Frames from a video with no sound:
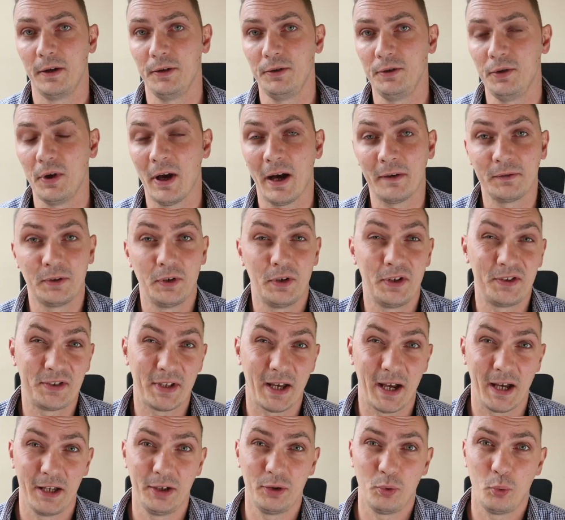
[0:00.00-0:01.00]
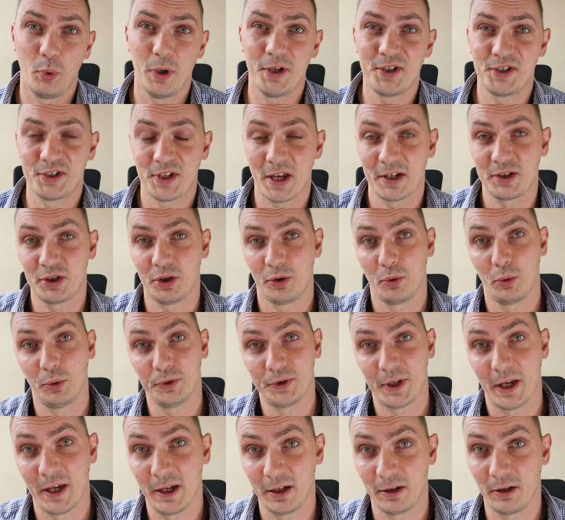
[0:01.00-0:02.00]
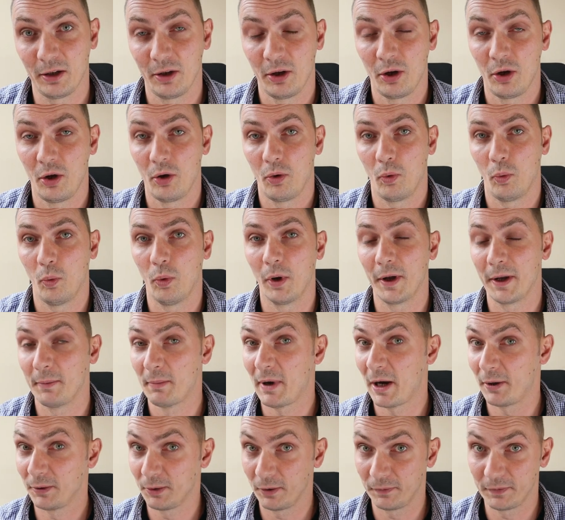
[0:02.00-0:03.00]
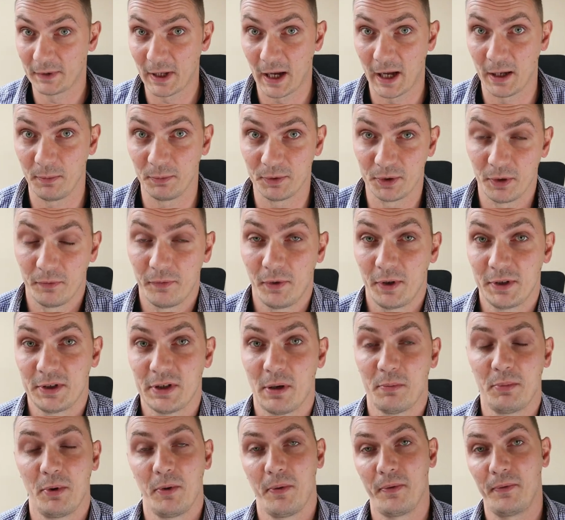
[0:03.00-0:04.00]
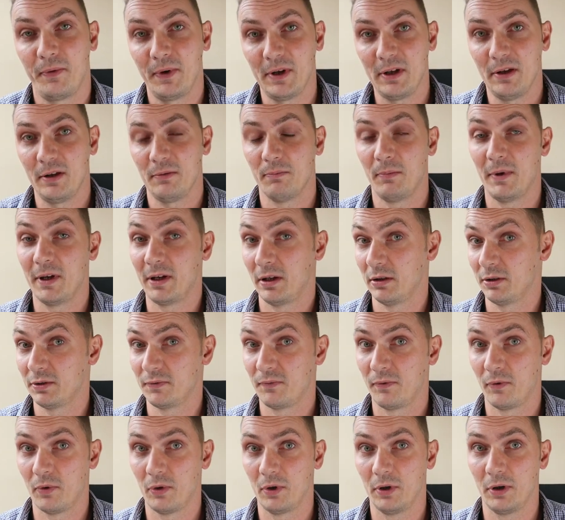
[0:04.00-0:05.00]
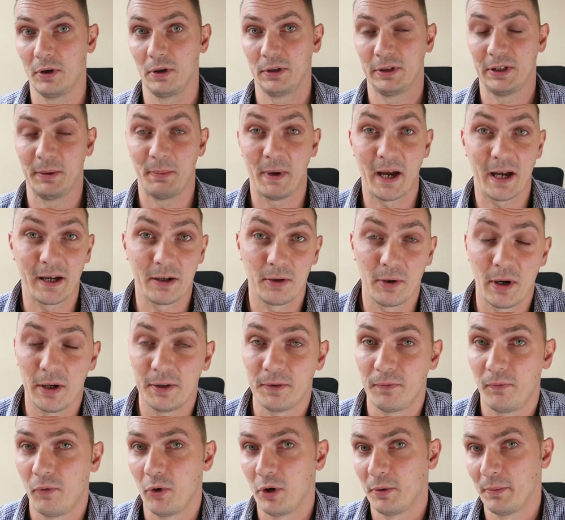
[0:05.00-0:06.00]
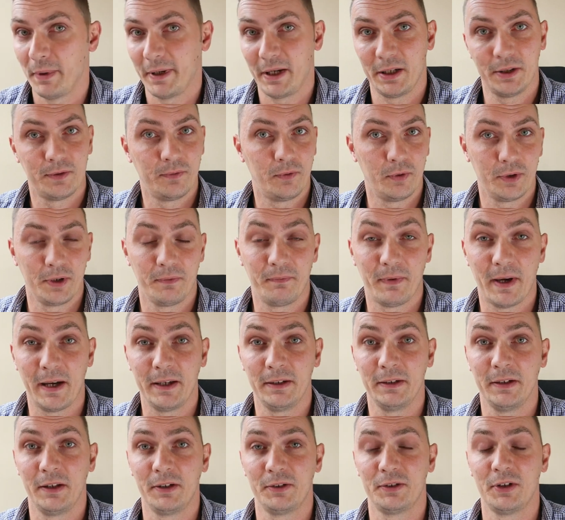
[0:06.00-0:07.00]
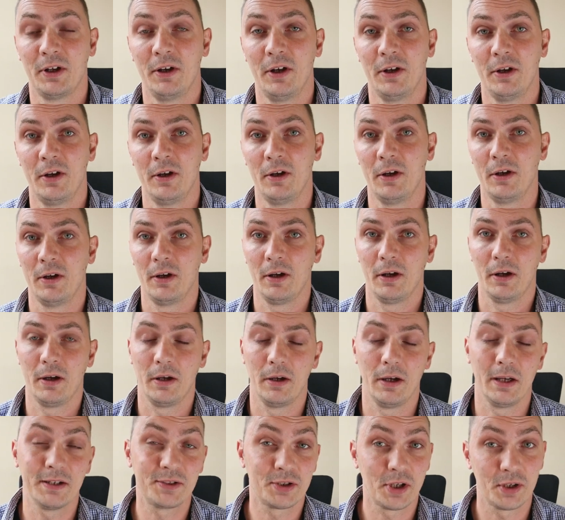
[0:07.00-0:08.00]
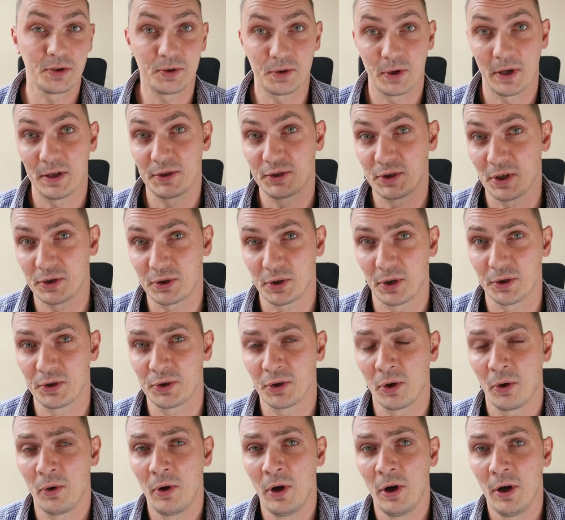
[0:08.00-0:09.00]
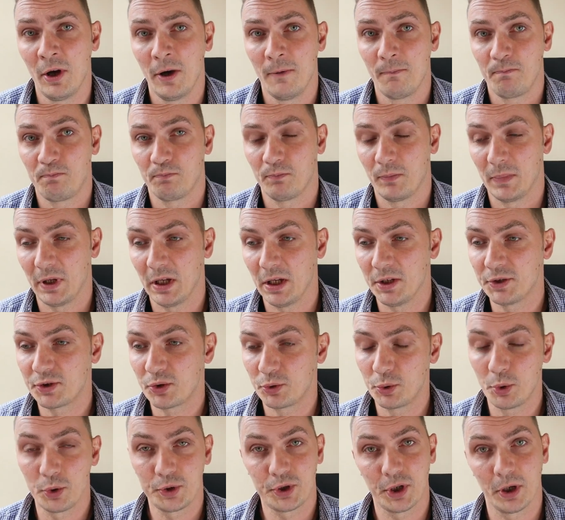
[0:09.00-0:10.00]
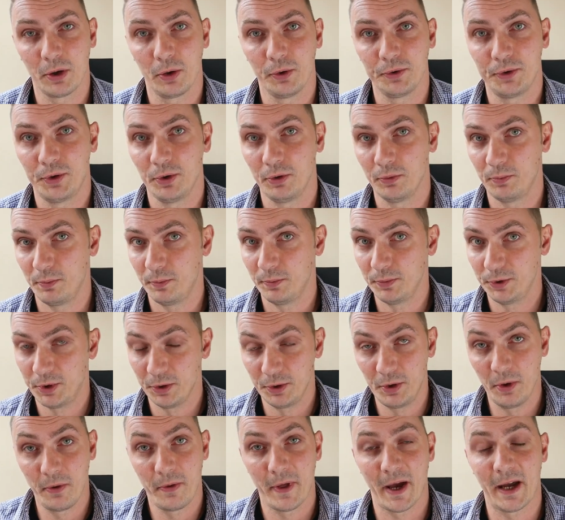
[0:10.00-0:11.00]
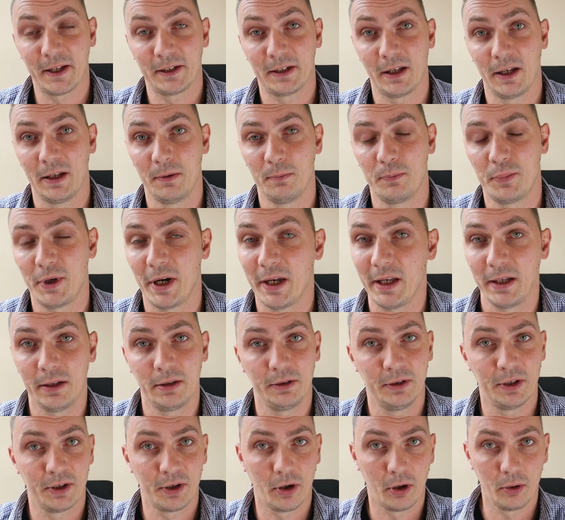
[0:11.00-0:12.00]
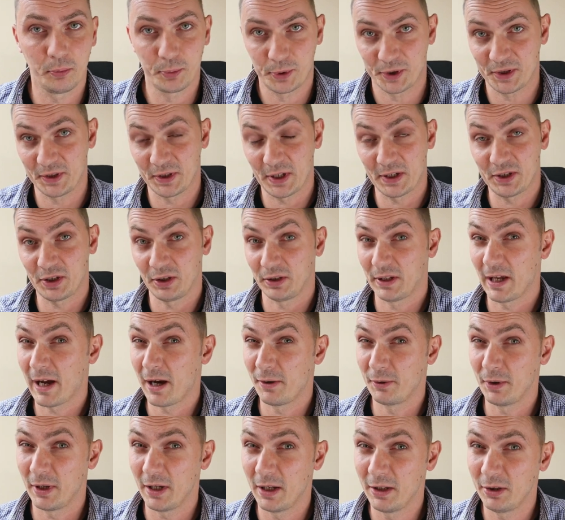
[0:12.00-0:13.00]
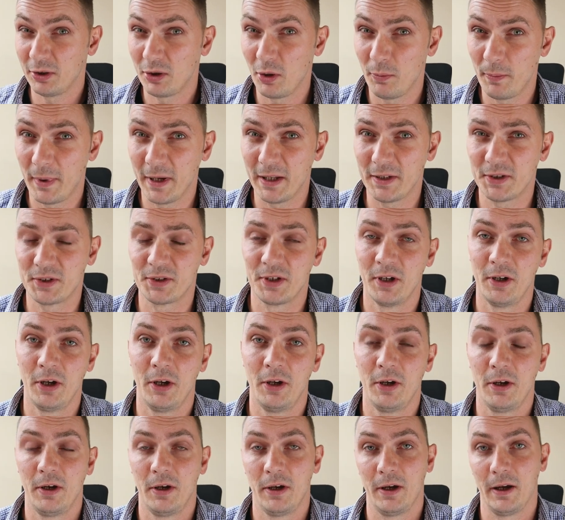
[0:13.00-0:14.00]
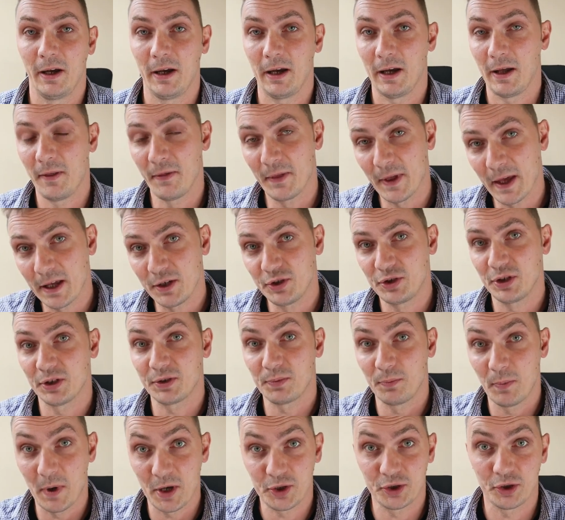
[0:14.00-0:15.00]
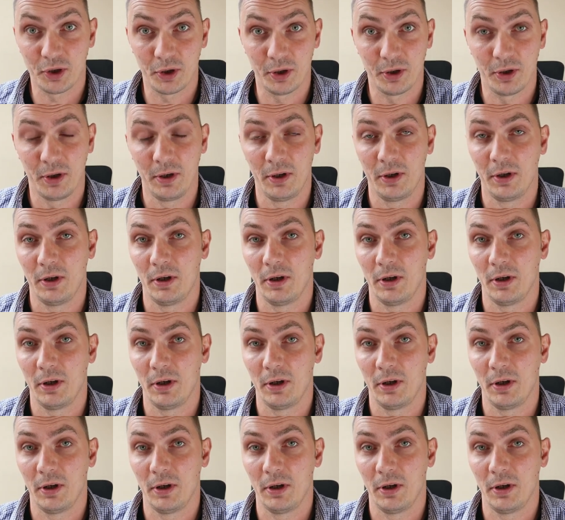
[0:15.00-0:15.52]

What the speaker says: you have to decide which section will take what amount of time. So for example, 3 minutes for the background, 4 minutes for the findings, etc., etc. So it's crucial to do that and break the whole presentation down into bits and then just measure